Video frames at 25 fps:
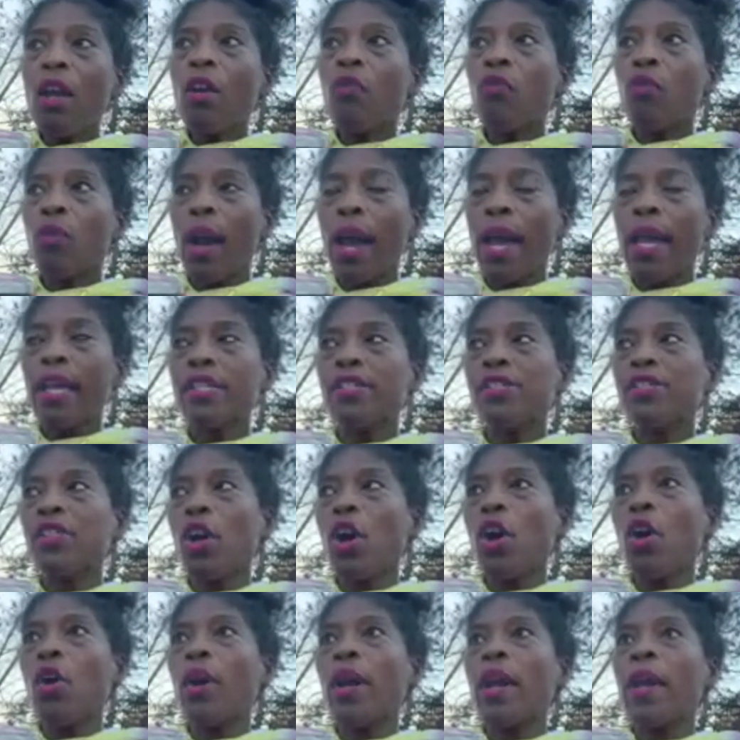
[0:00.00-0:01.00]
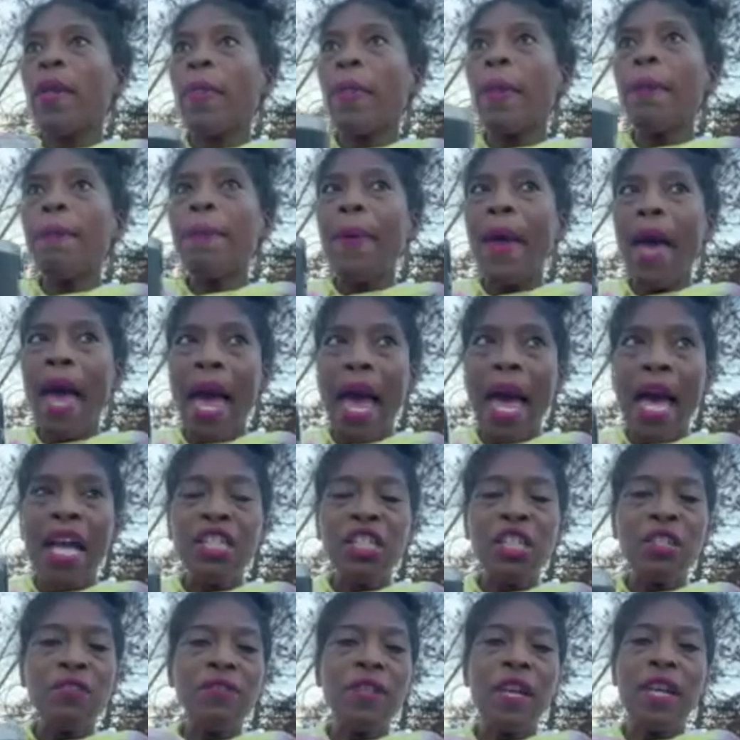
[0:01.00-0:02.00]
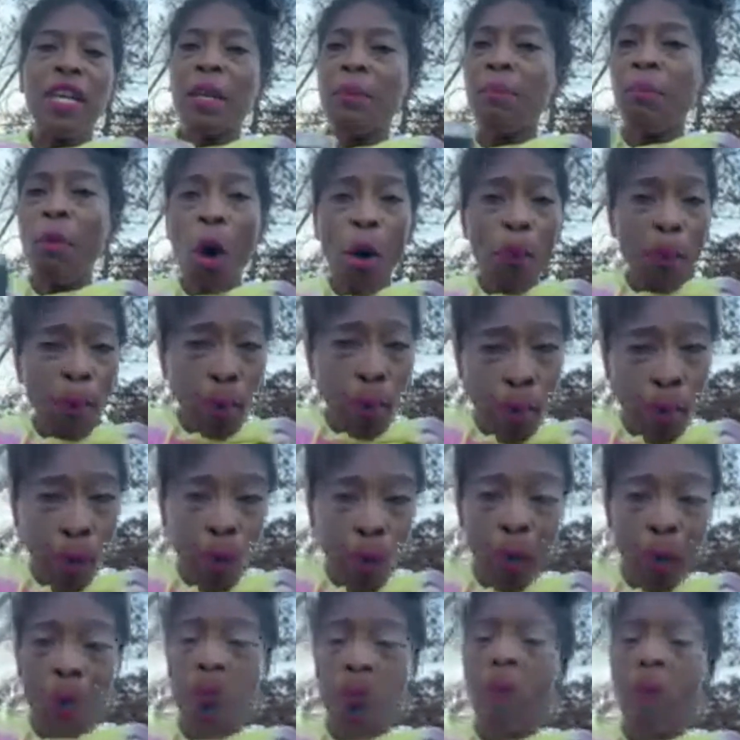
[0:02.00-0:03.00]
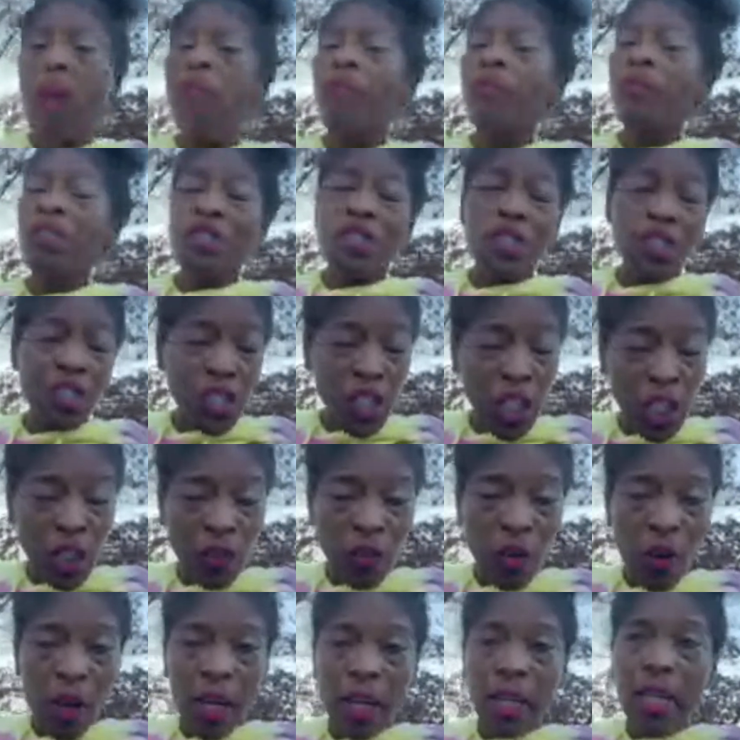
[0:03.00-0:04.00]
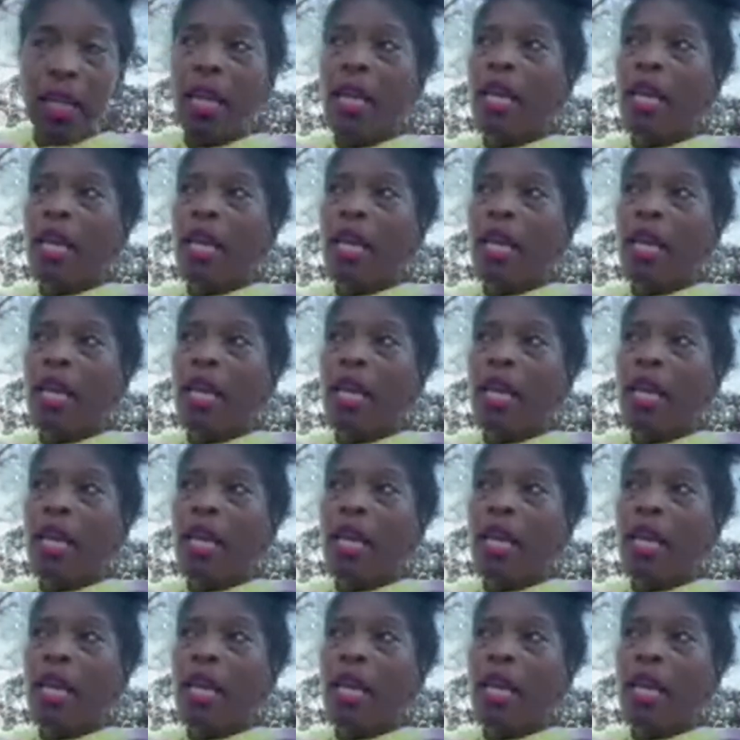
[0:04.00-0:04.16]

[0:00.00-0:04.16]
Right, so in the past, she's taken Pulmicort, right, which is a steroid.